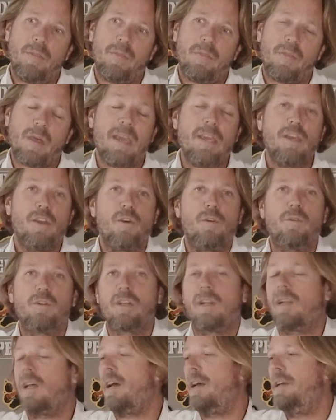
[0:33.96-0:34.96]
they
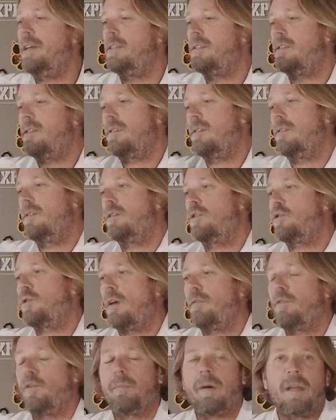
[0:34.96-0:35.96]
utilize the
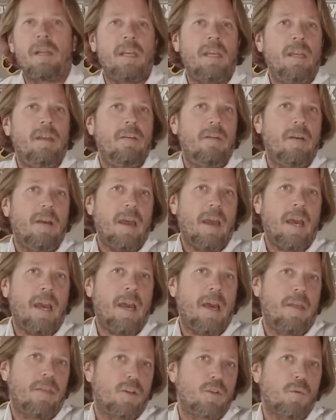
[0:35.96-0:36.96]
Travel Buddy,
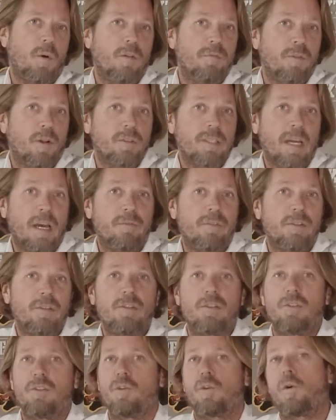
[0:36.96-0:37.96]
the 12-volt
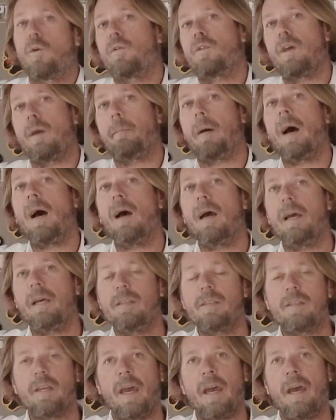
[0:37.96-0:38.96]
ovens, to cook their
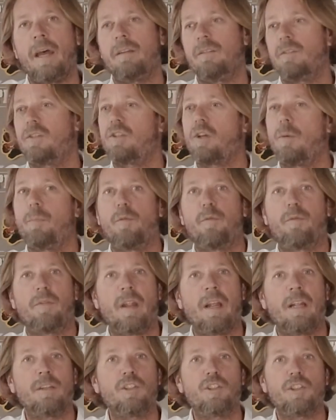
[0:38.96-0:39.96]
pies and stop off
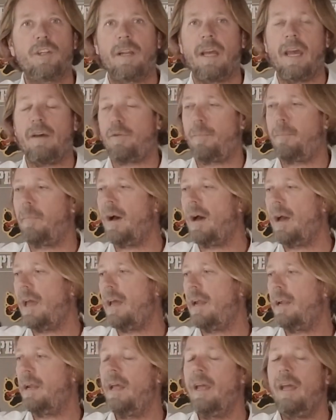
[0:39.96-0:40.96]
lunch and have a
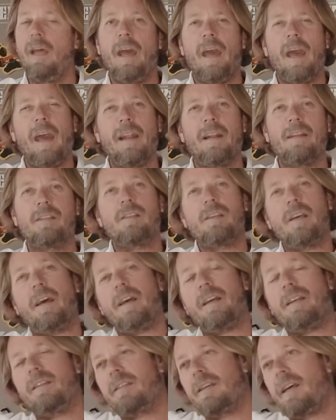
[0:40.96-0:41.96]
pie. And
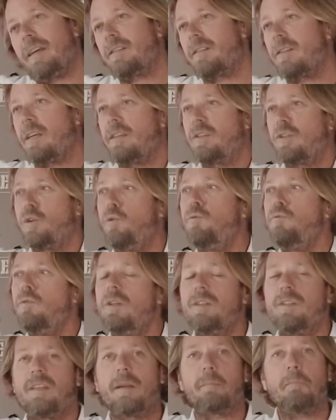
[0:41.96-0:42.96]
as cool
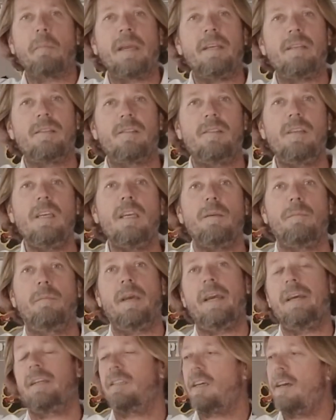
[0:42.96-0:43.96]
as that may seem,
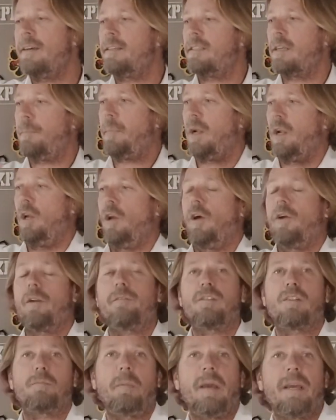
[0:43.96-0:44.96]
it takes up a lot of
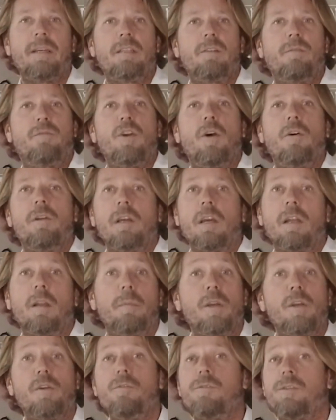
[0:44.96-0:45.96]
space if you're only going to
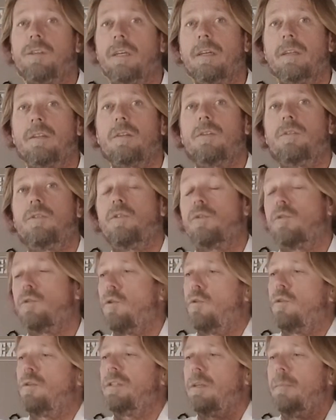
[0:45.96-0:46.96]
be using it to
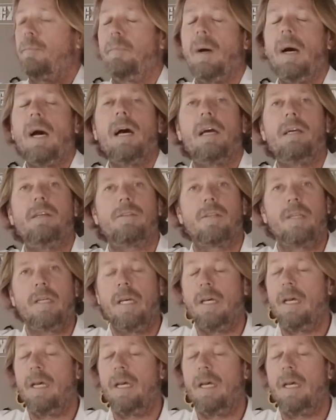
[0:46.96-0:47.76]
cook some pies.